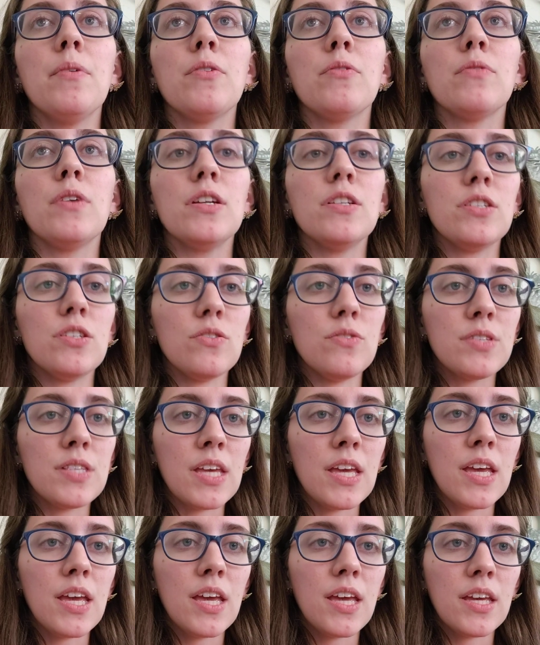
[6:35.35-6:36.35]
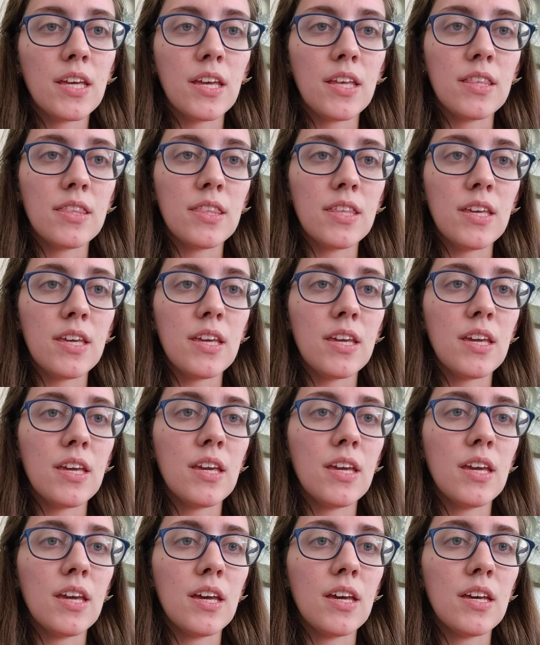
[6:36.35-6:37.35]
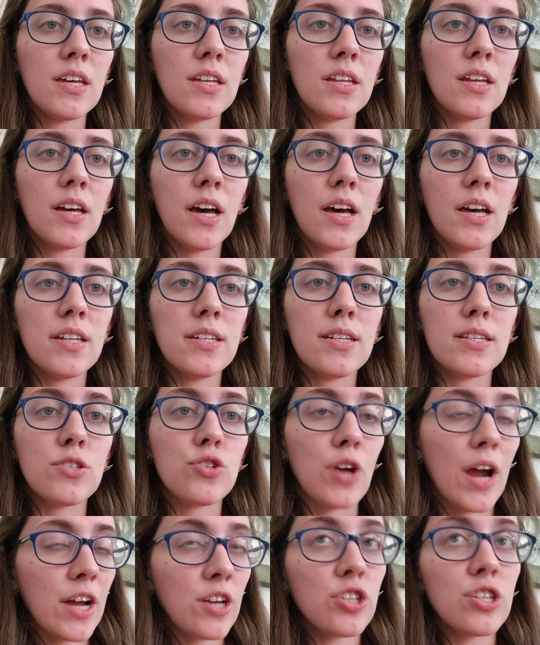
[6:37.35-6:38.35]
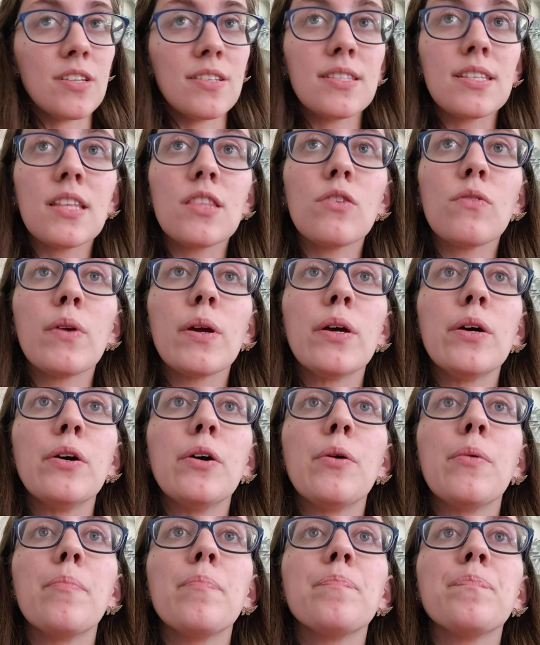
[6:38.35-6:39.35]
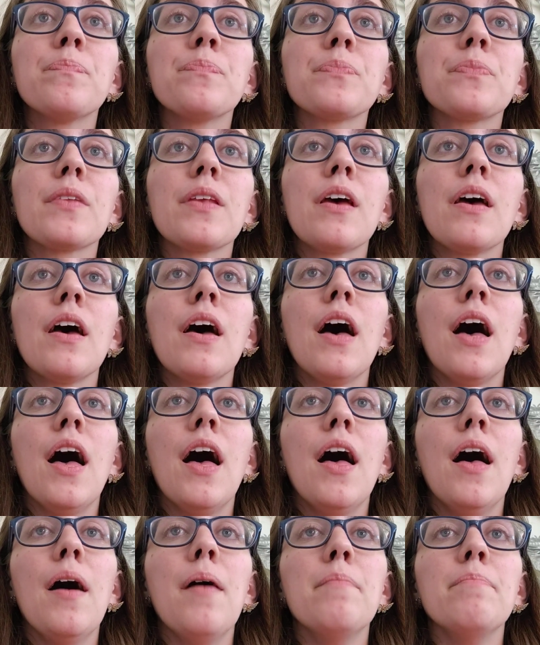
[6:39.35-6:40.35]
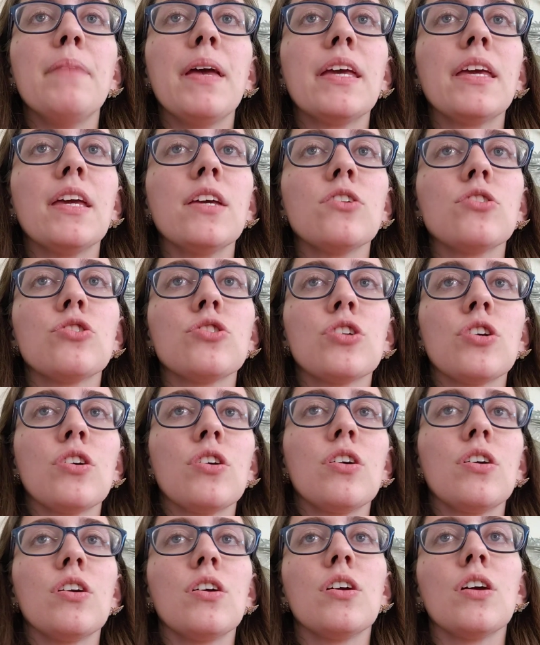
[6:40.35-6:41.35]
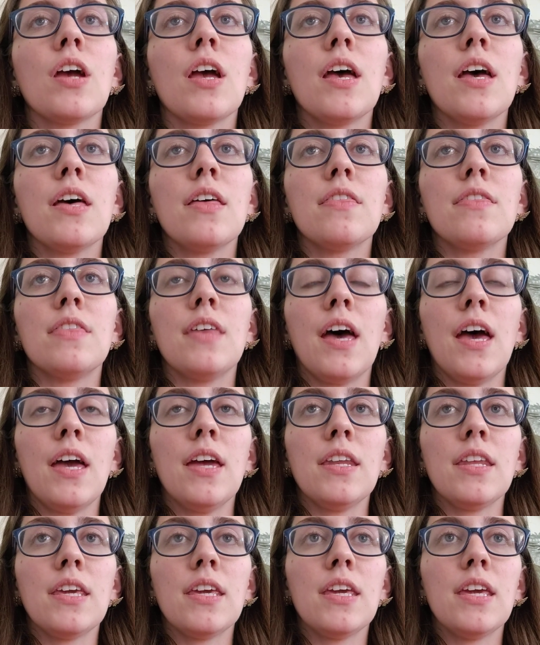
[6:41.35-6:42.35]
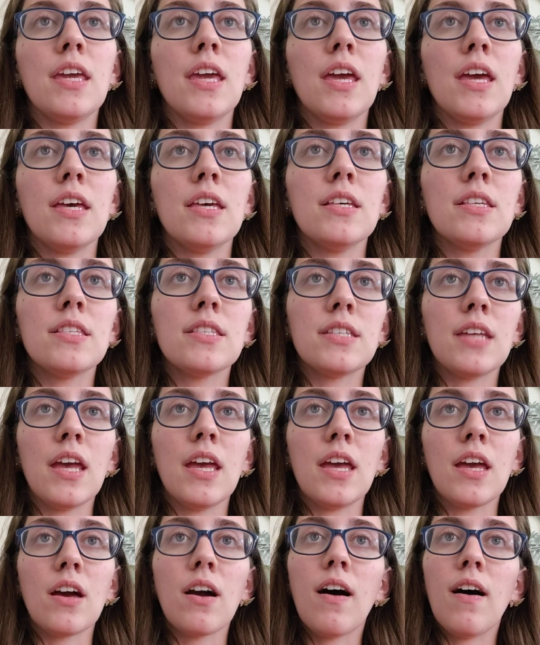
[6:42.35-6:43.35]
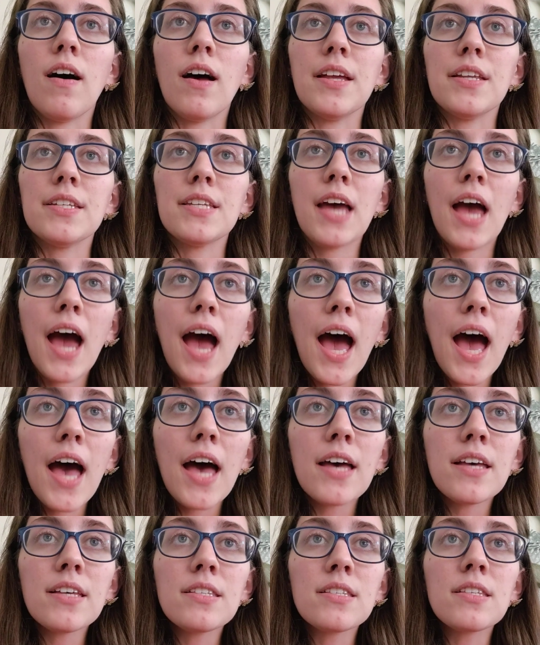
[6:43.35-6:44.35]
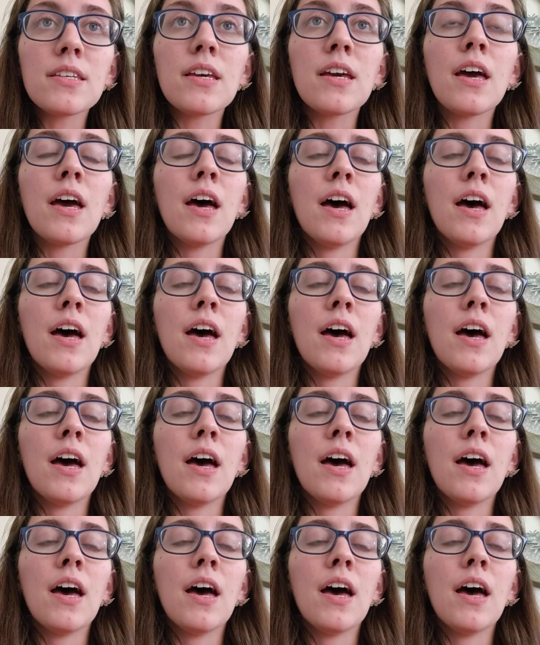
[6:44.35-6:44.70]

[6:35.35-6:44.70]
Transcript: Reducing the distractions in the room, making sure that he is staying on task,